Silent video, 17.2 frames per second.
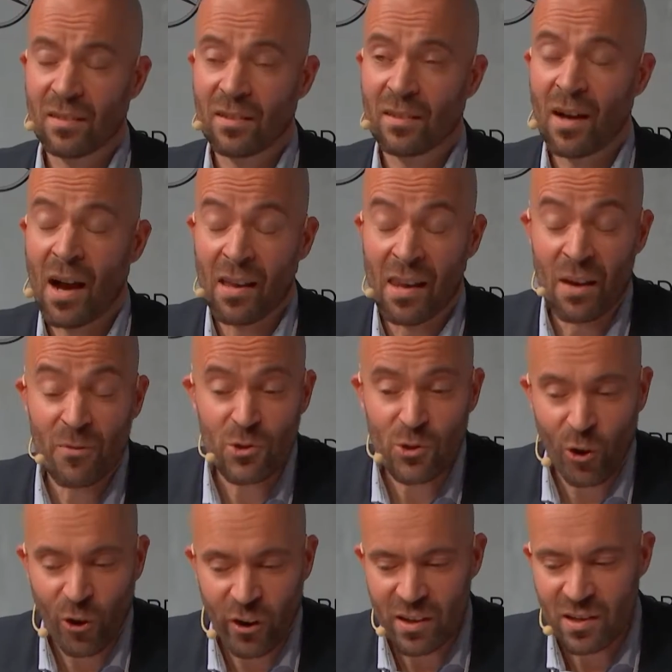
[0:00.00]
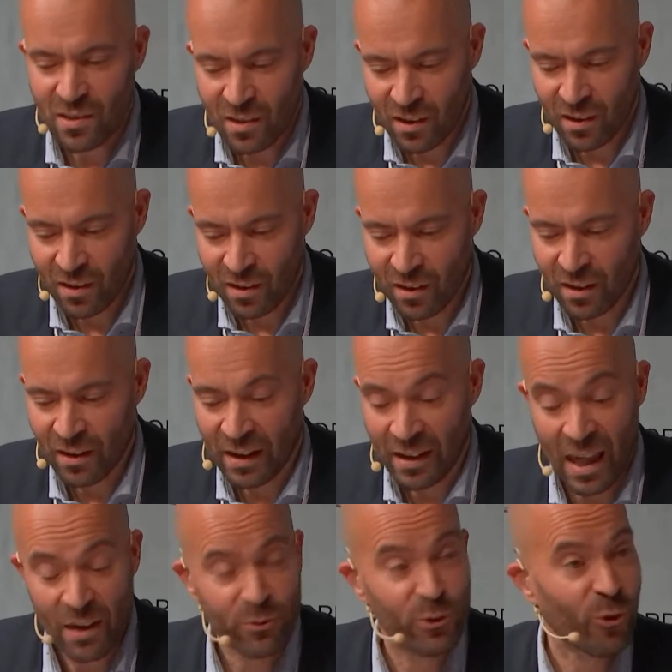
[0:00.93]
I love stories. I
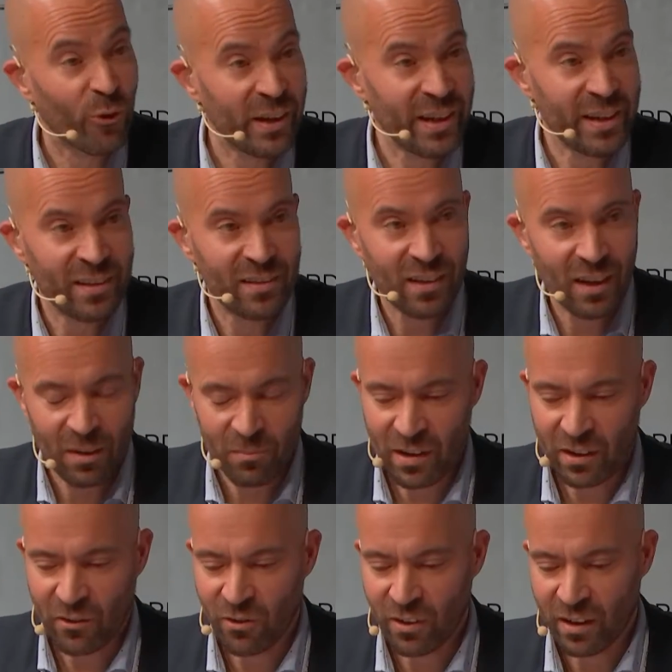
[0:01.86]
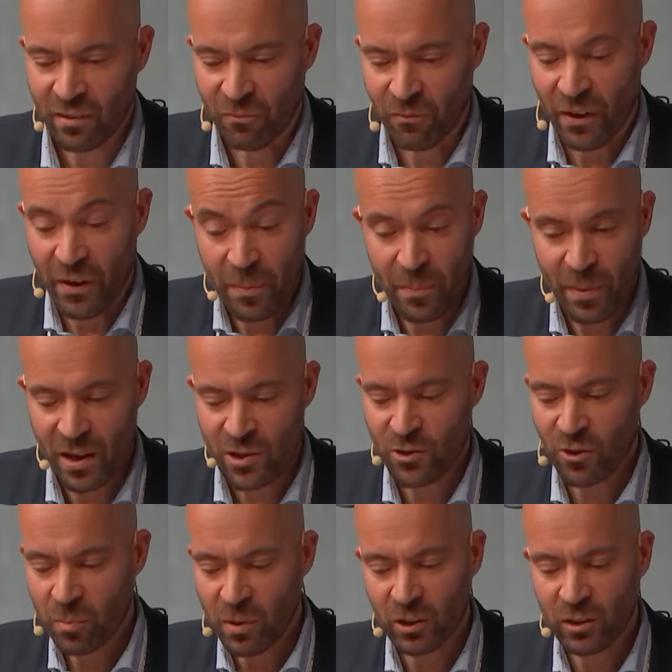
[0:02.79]
love to read. I'm actually very
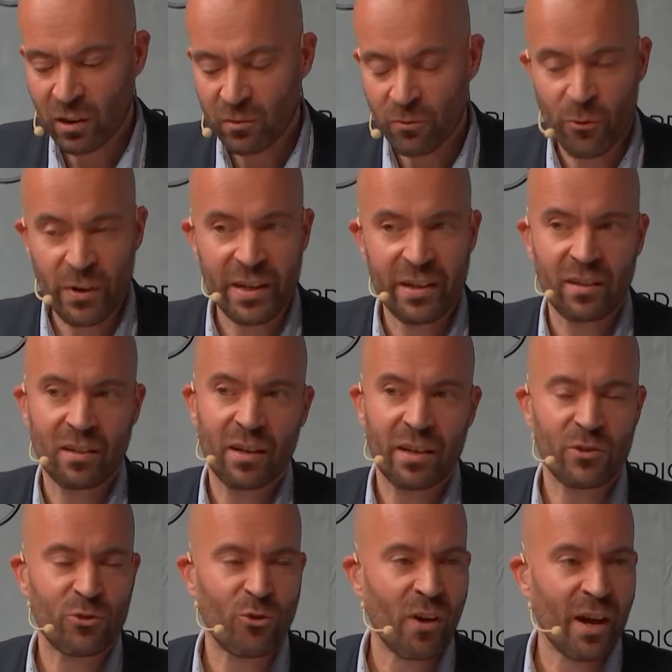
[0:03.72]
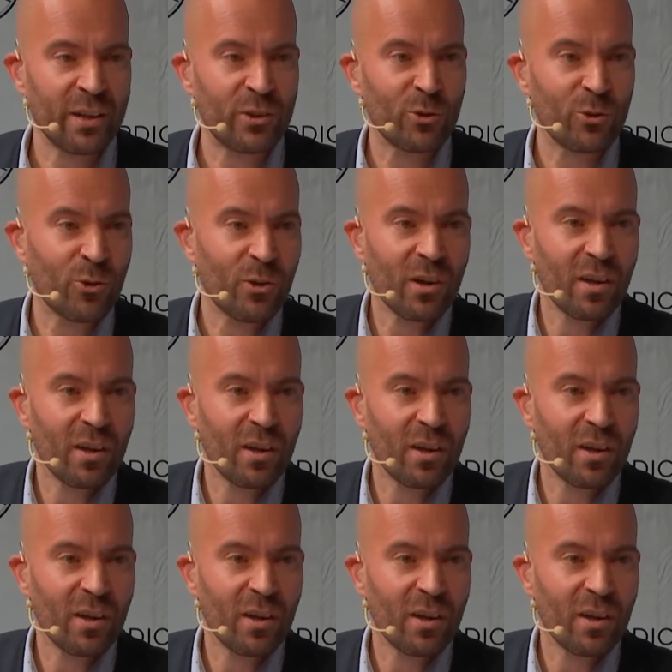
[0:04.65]
passionate about reading. I try to